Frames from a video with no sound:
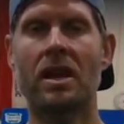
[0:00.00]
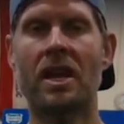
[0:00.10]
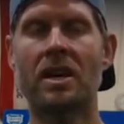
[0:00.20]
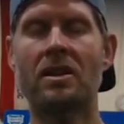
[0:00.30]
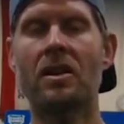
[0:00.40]

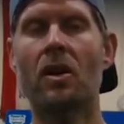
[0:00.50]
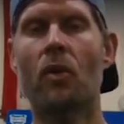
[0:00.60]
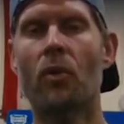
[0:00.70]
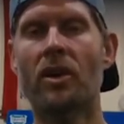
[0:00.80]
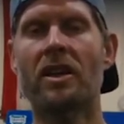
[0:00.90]
and
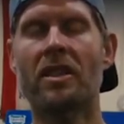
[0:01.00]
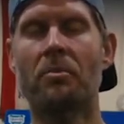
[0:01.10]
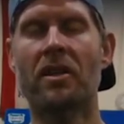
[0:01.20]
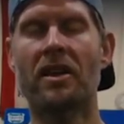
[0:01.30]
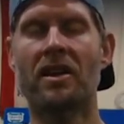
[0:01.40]
working the
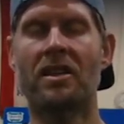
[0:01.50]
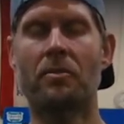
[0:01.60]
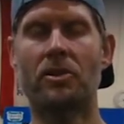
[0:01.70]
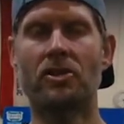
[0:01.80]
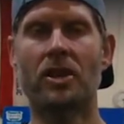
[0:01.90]
plank and the
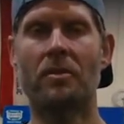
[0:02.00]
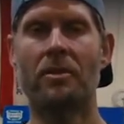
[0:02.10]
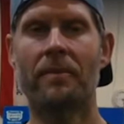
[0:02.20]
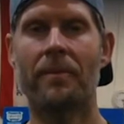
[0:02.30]
push-up.